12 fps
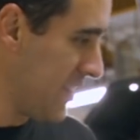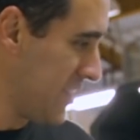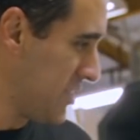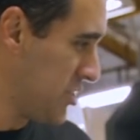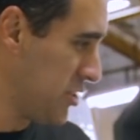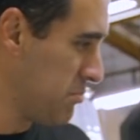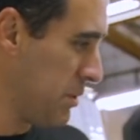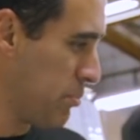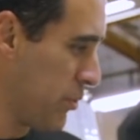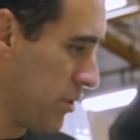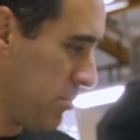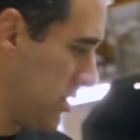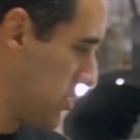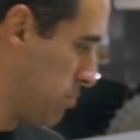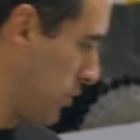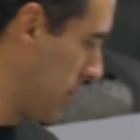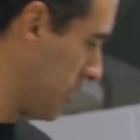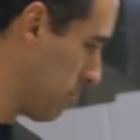it should be pretty much
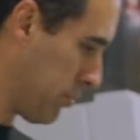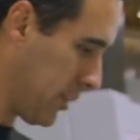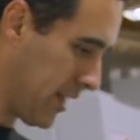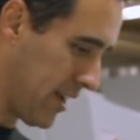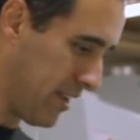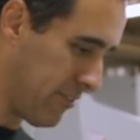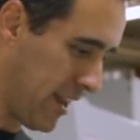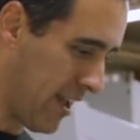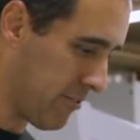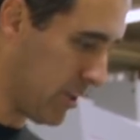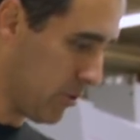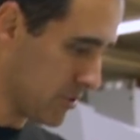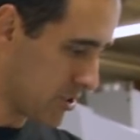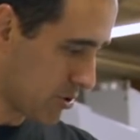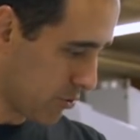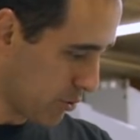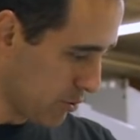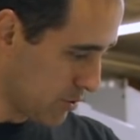plug and play. I even have the old
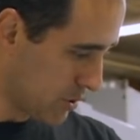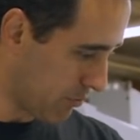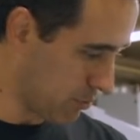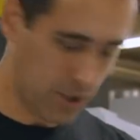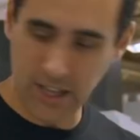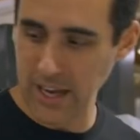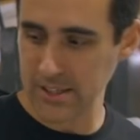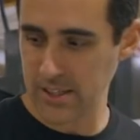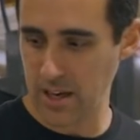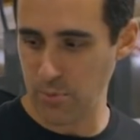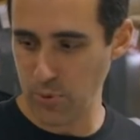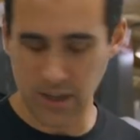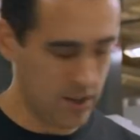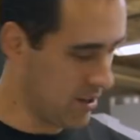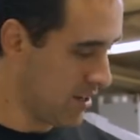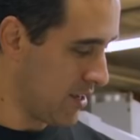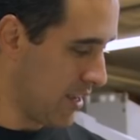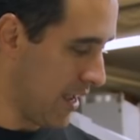screws from the last time we
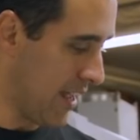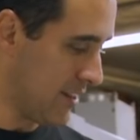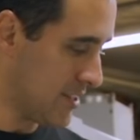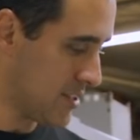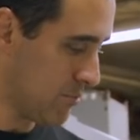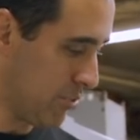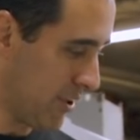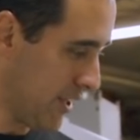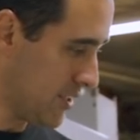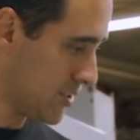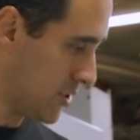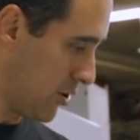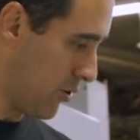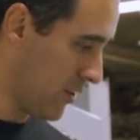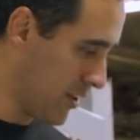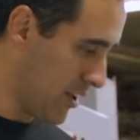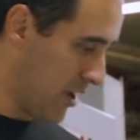had this in place. So